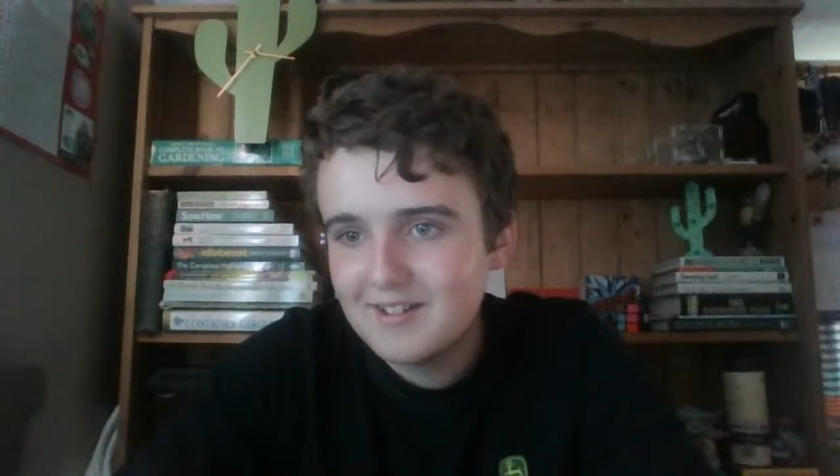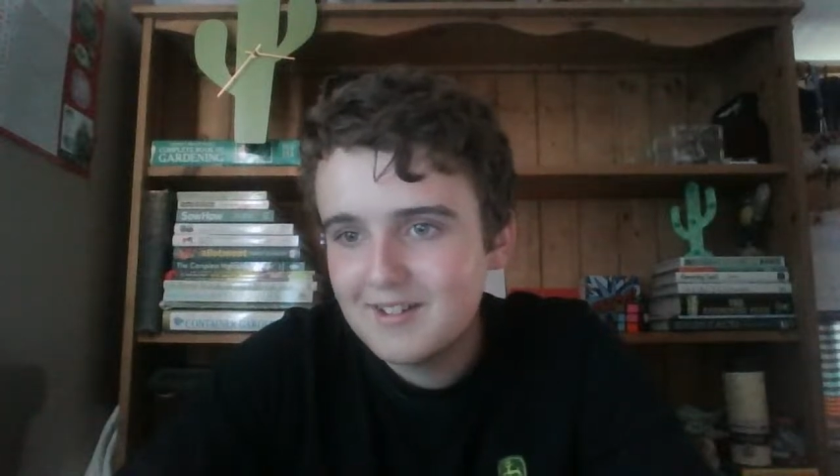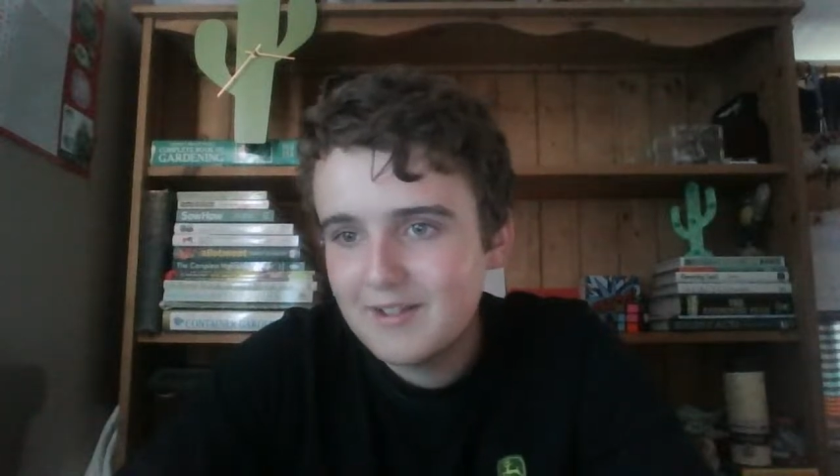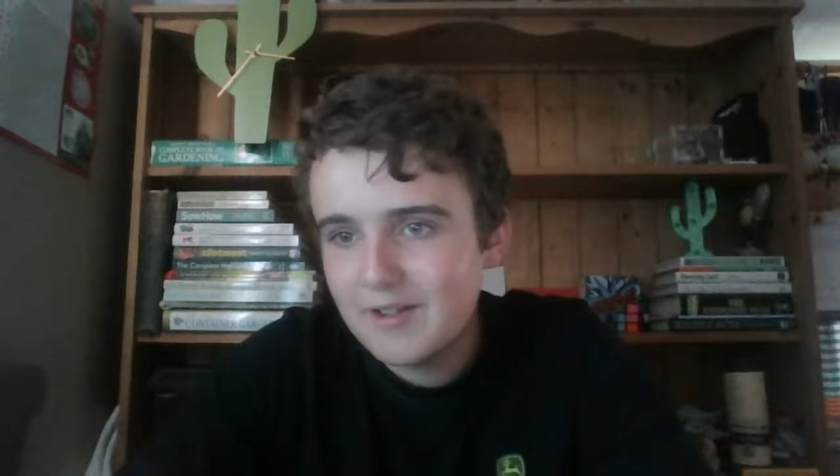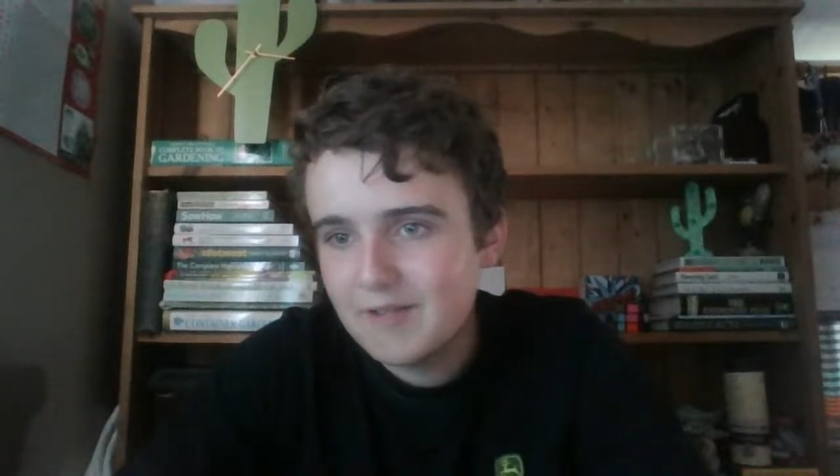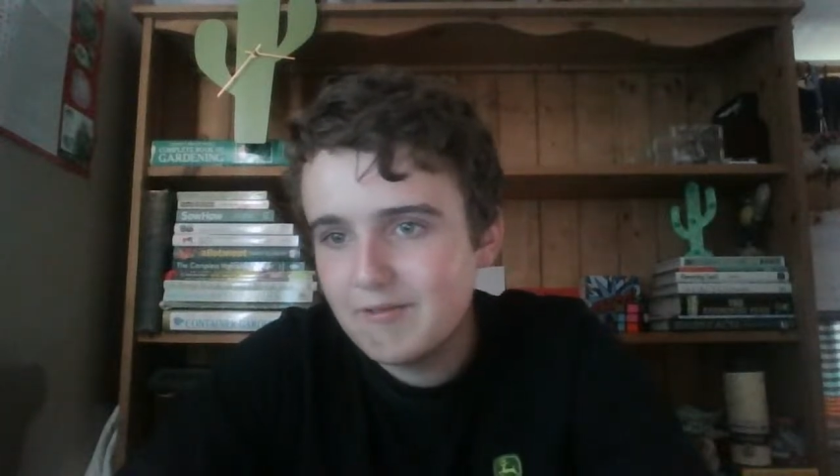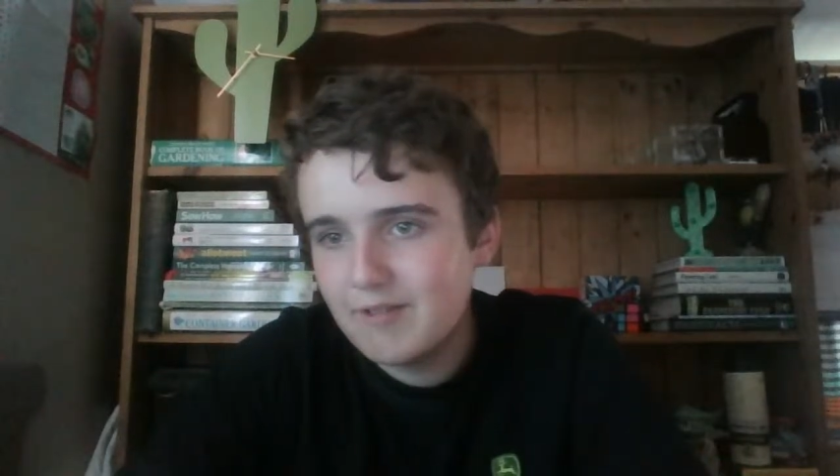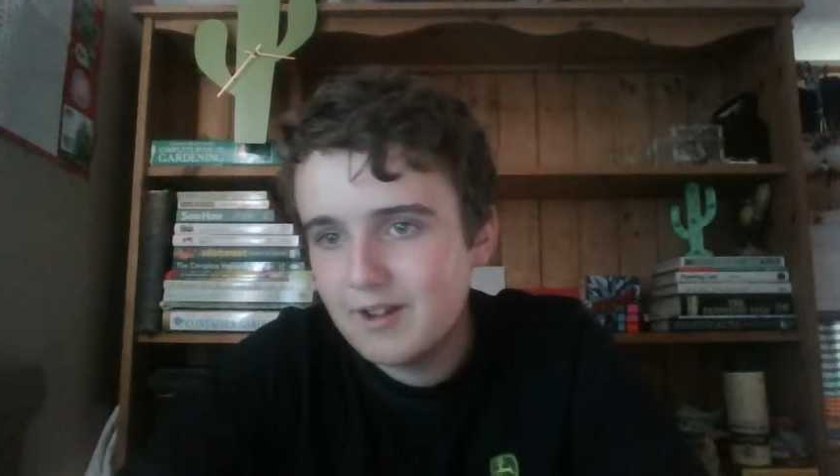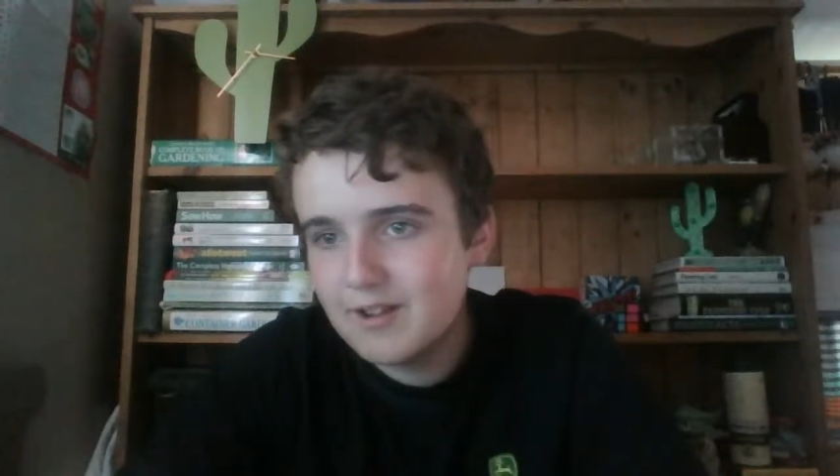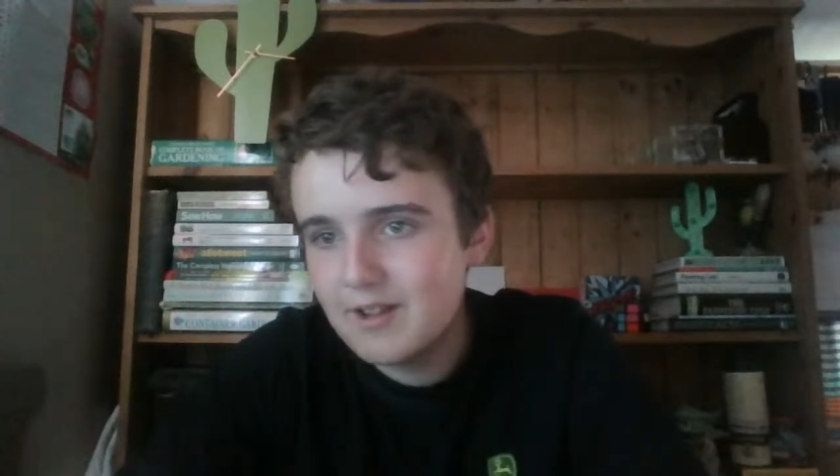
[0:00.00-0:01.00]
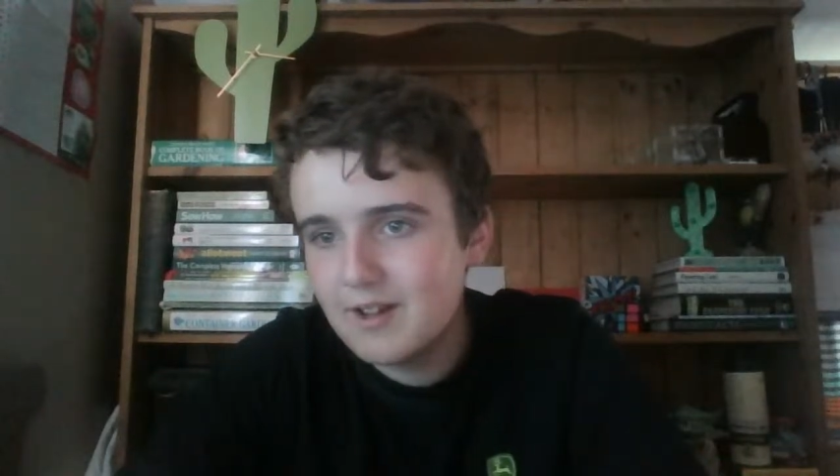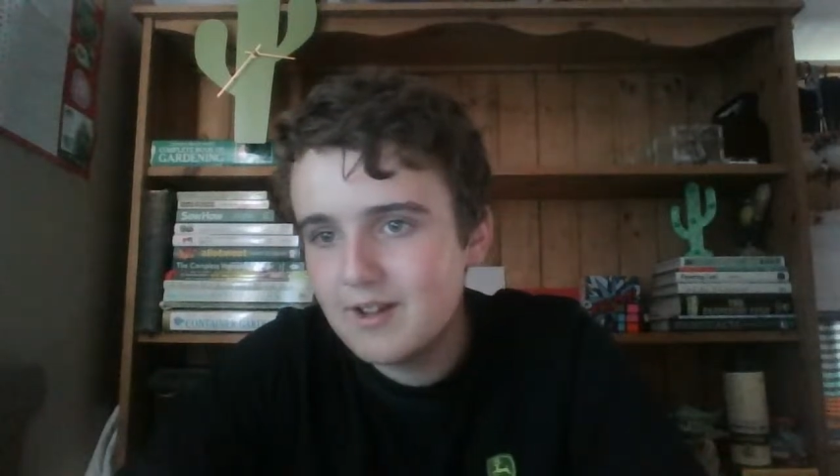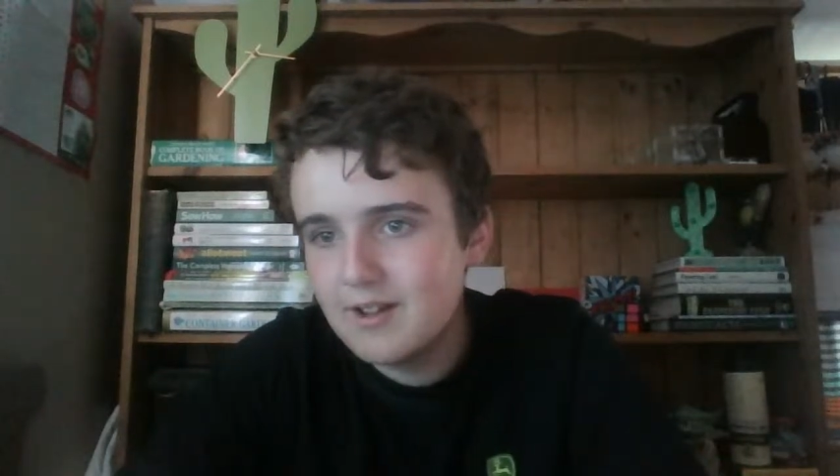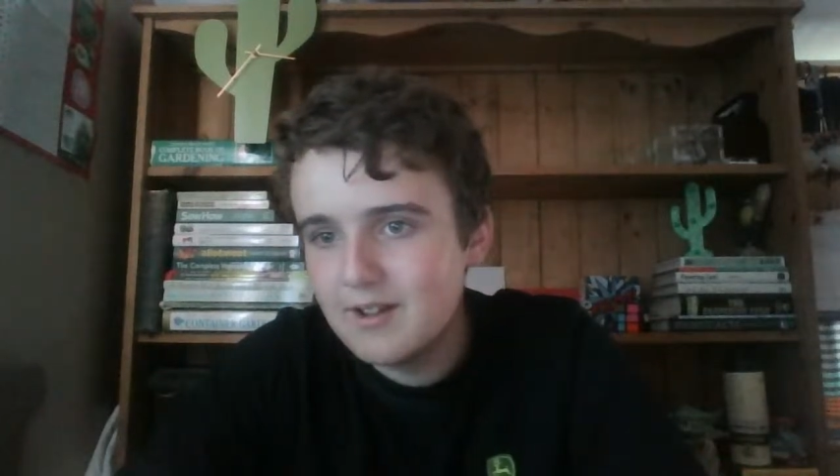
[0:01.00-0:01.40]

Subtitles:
See if I can find that.